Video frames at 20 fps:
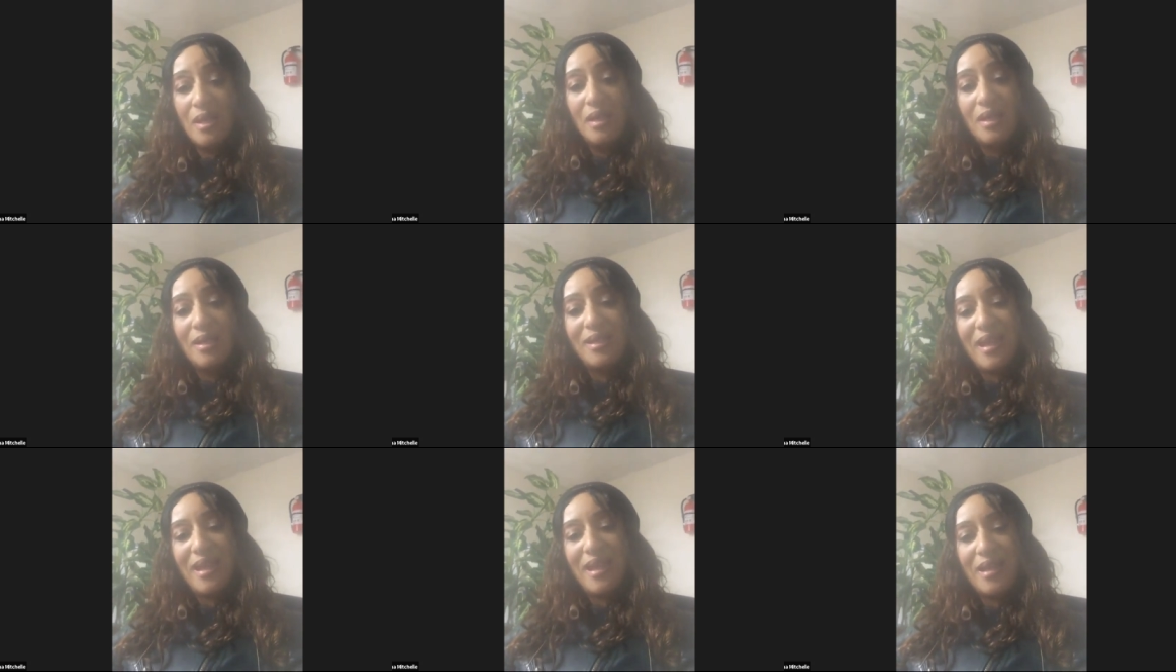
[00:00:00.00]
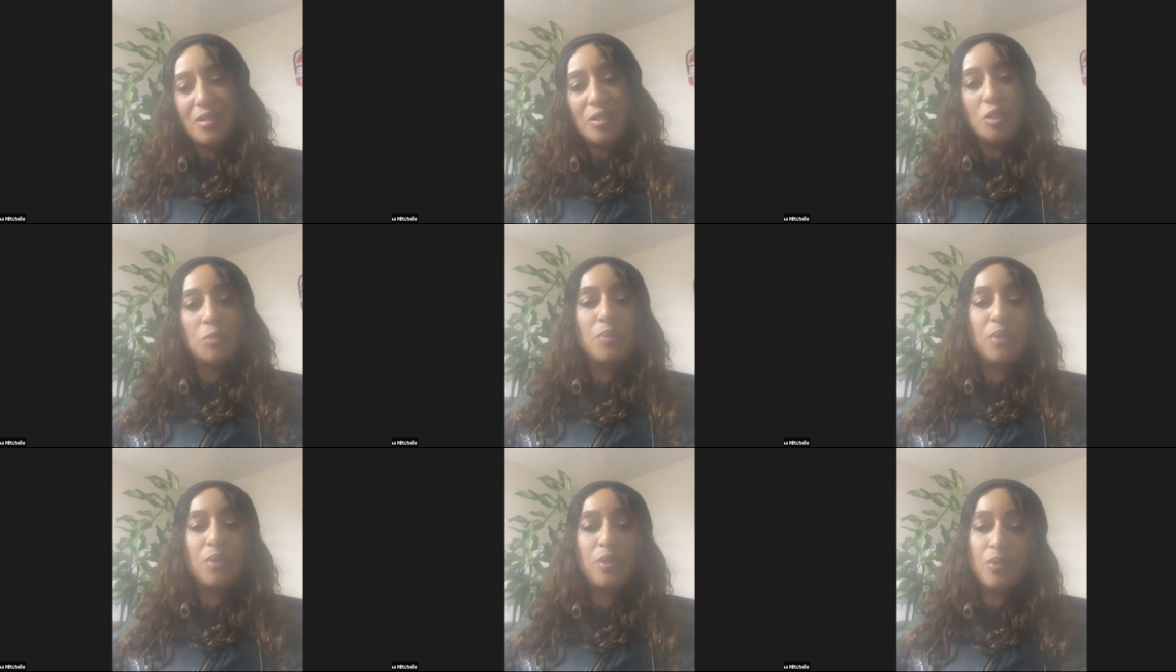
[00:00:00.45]
a lot of
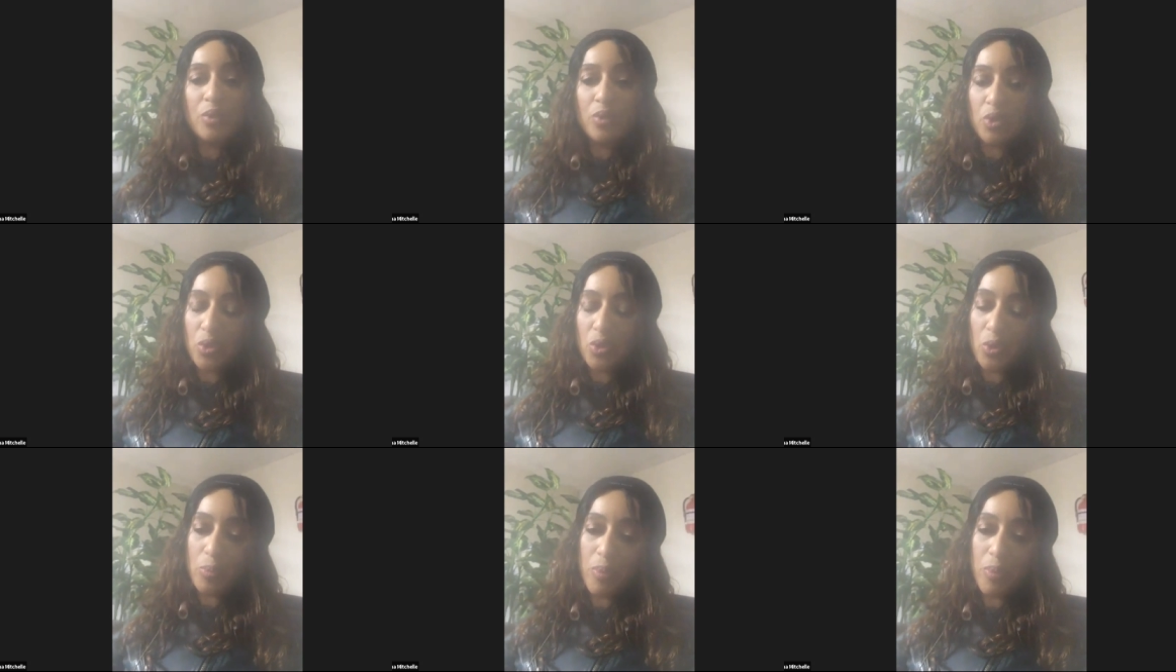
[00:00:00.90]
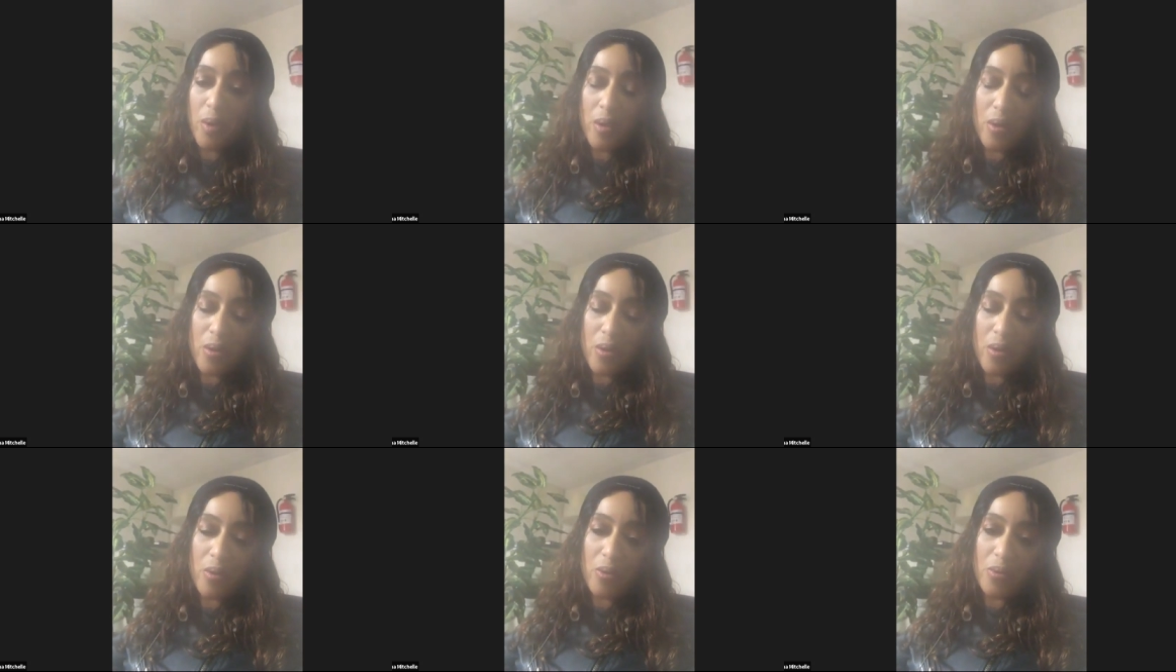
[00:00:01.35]
spiritual
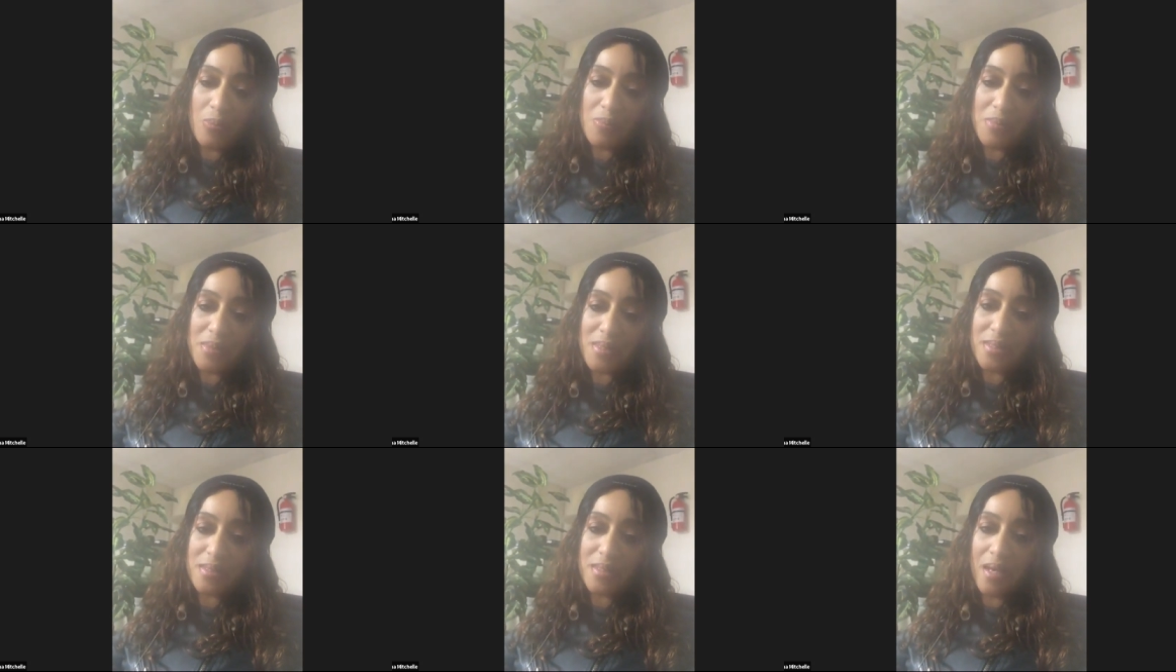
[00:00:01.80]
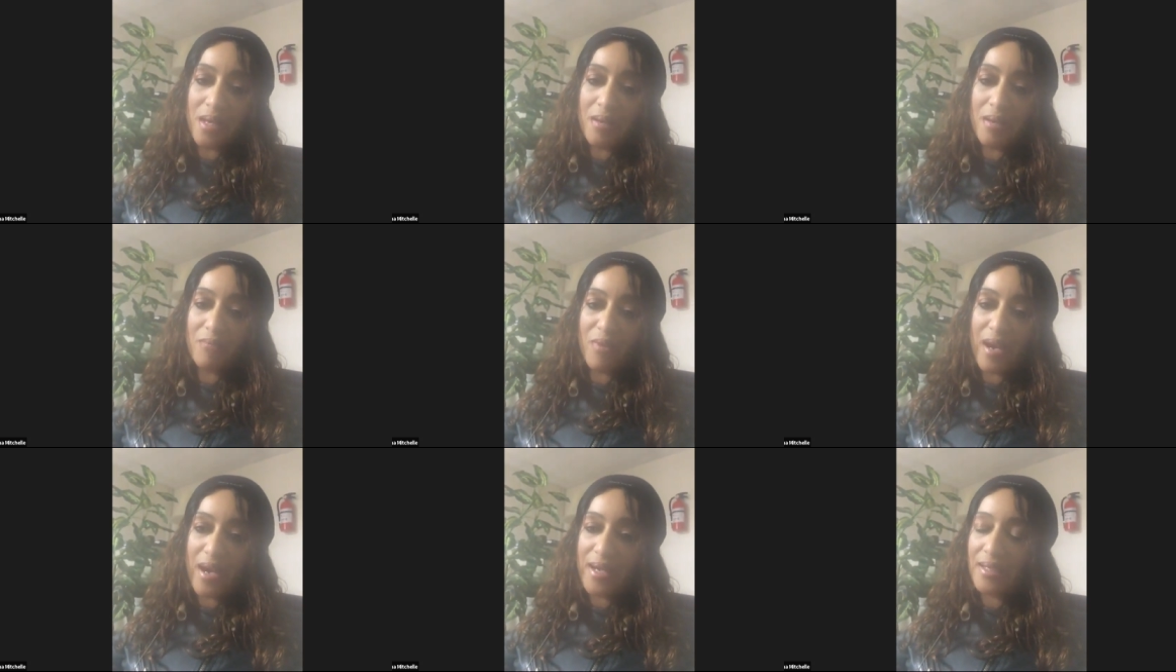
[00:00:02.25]
poems
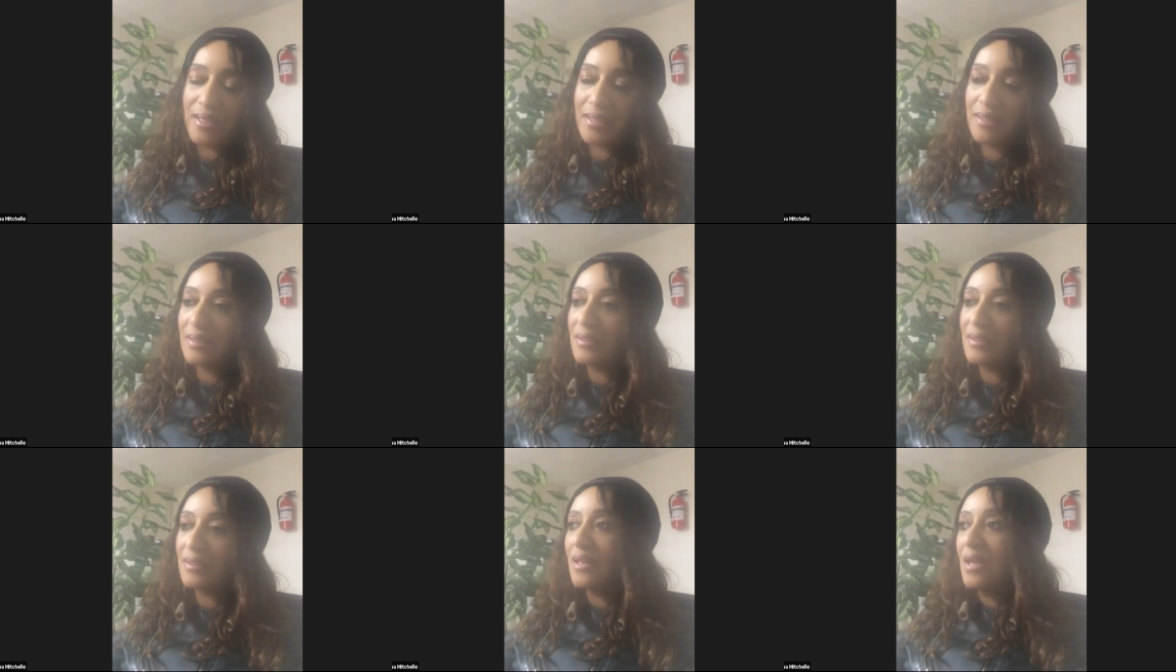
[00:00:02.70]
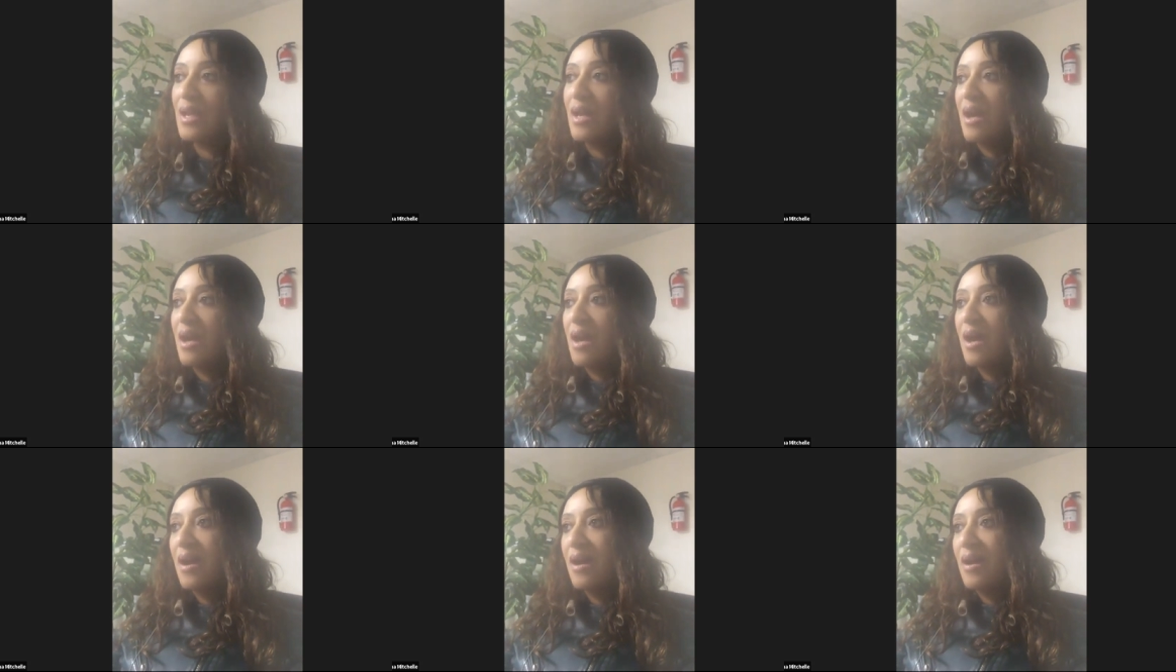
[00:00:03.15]
I'm writing,
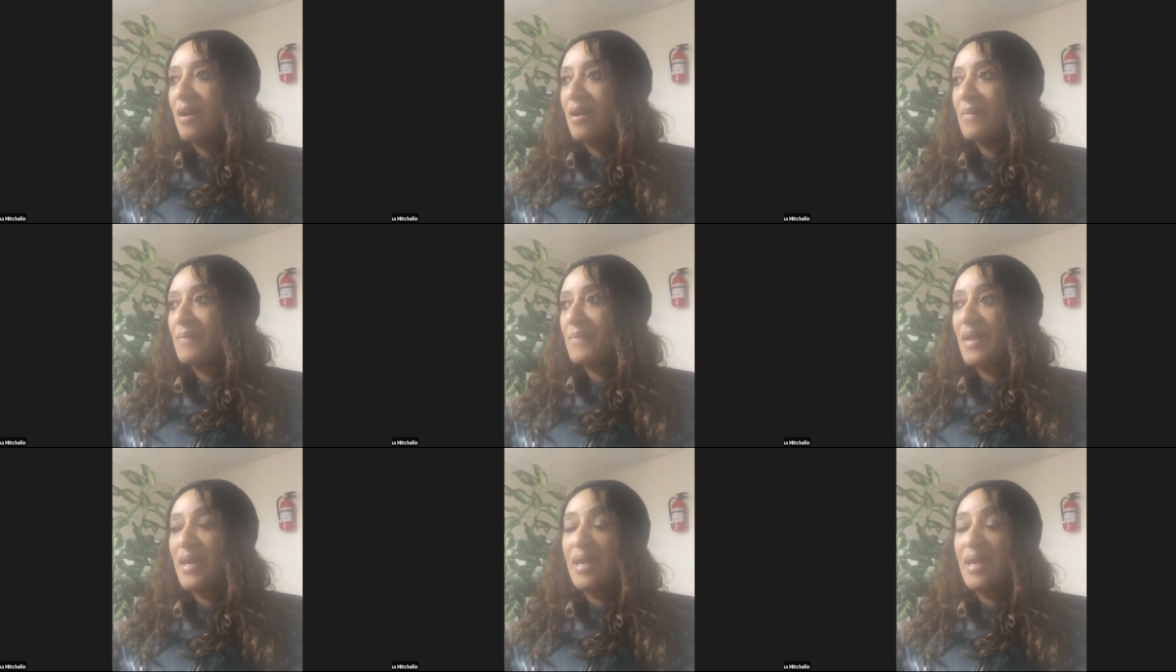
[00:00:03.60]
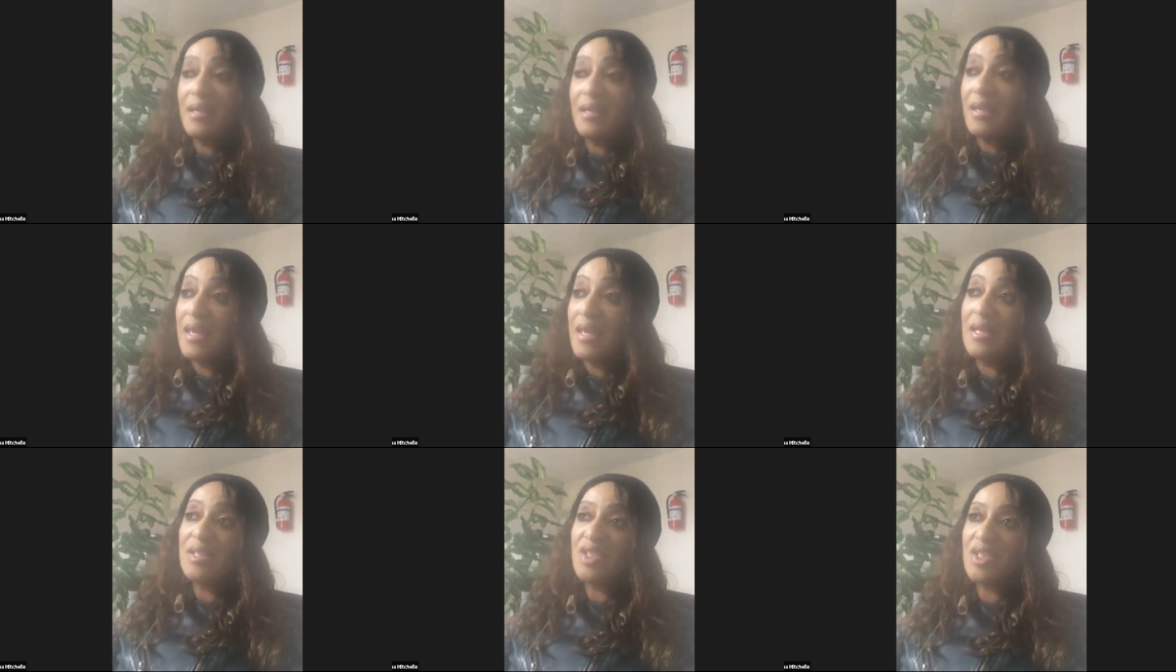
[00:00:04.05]
um, and,
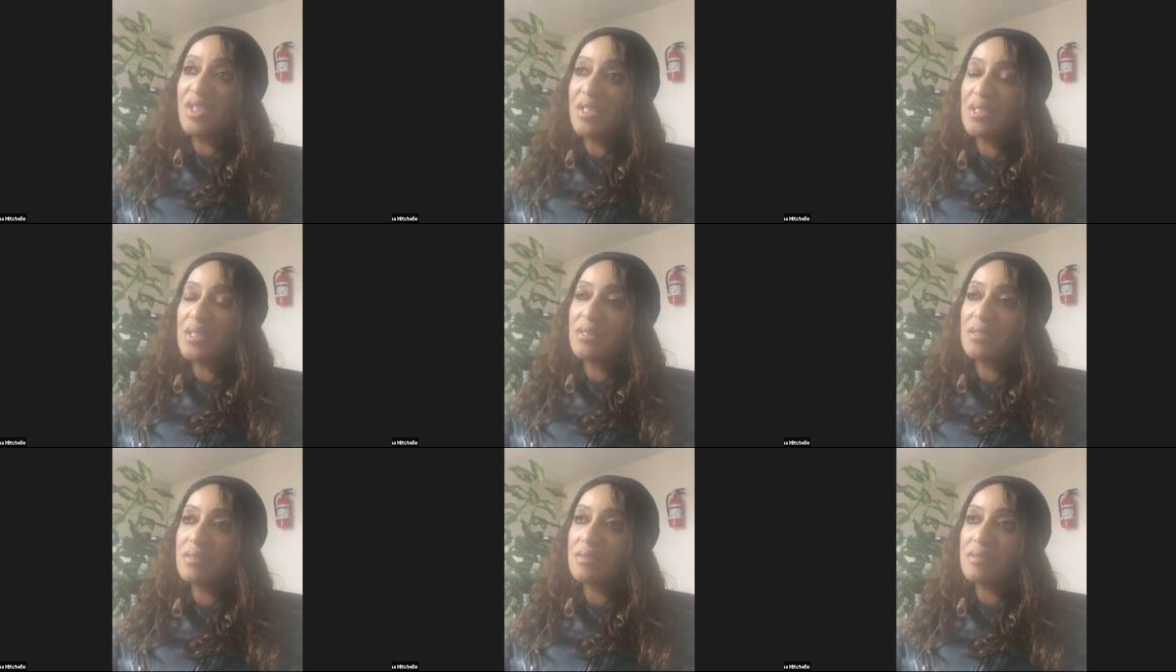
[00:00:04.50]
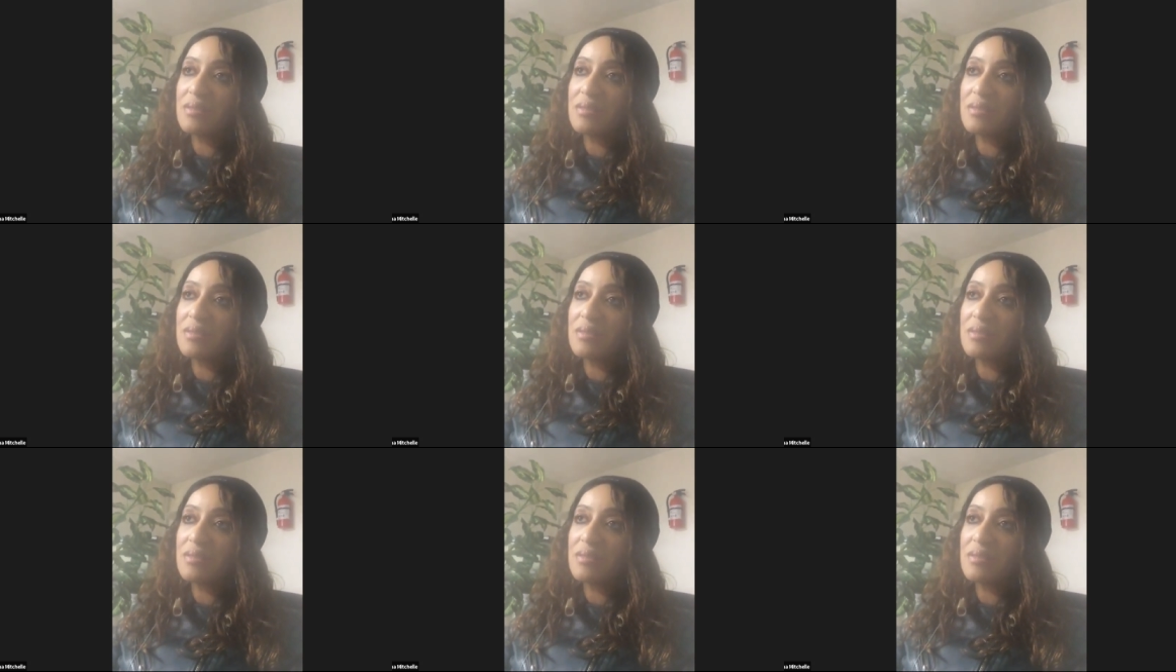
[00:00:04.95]
and just